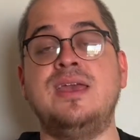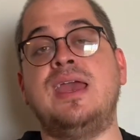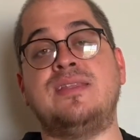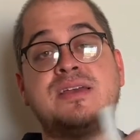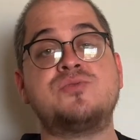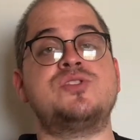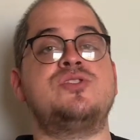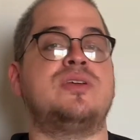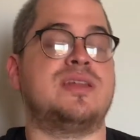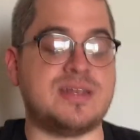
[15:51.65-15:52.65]
And that's what you
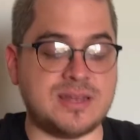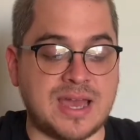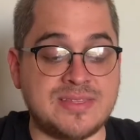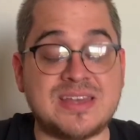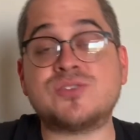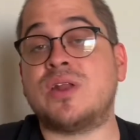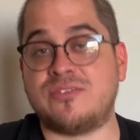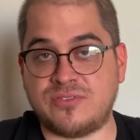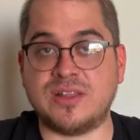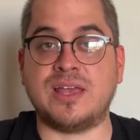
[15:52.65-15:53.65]
can, uh, that's what I
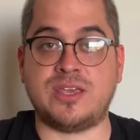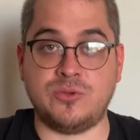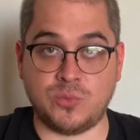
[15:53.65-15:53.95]
feel like you